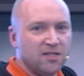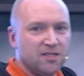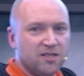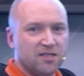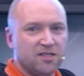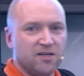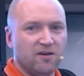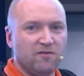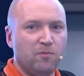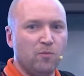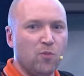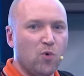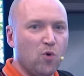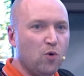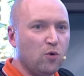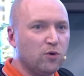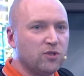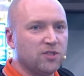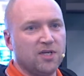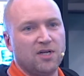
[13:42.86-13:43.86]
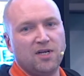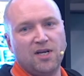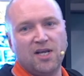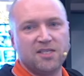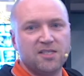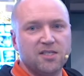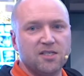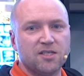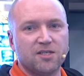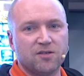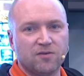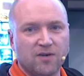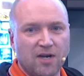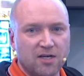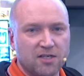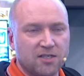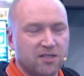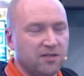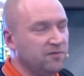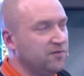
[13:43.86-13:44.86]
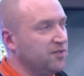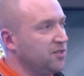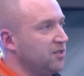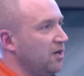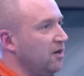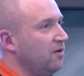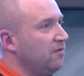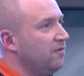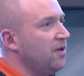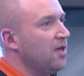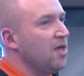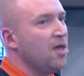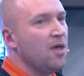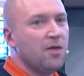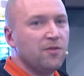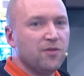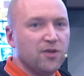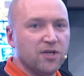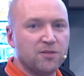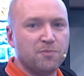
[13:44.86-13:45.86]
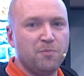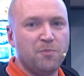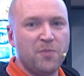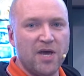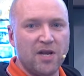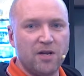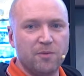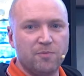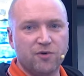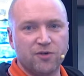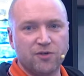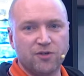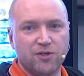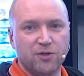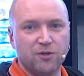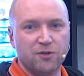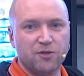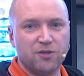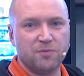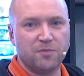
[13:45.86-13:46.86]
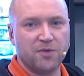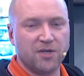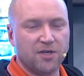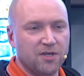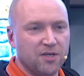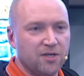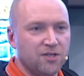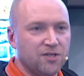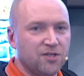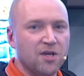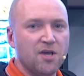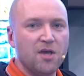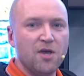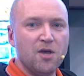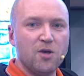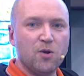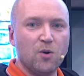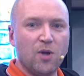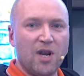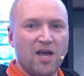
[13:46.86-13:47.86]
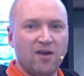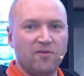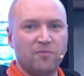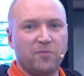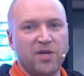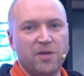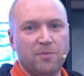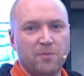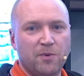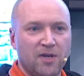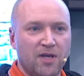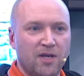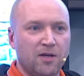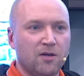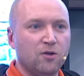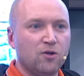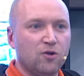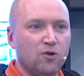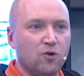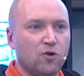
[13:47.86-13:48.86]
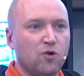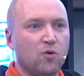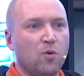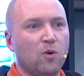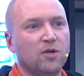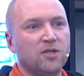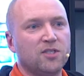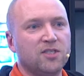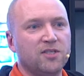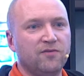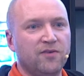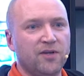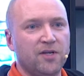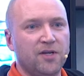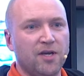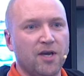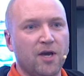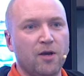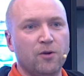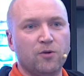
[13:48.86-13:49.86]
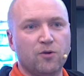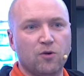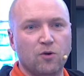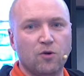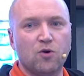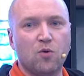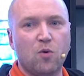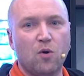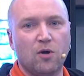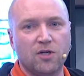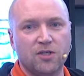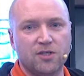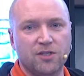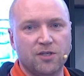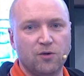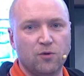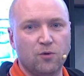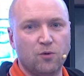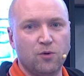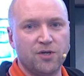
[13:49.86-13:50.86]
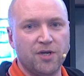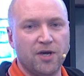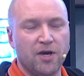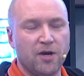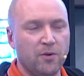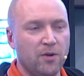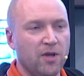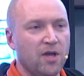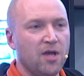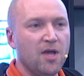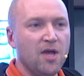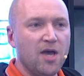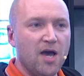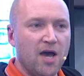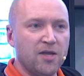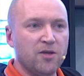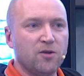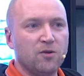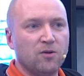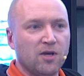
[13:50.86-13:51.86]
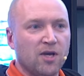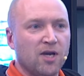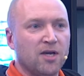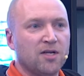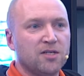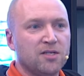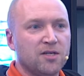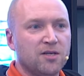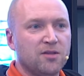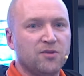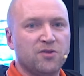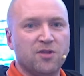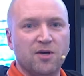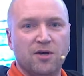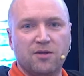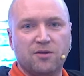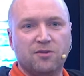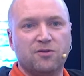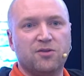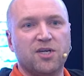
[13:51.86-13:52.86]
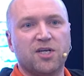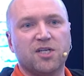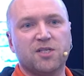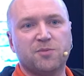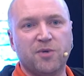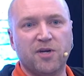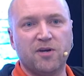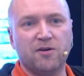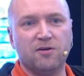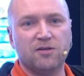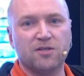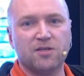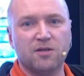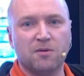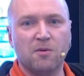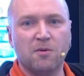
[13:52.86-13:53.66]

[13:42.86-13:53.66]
itself more to less interactive stuff that's better produced, because you'll have people in good quality video, good quality audio, and the experience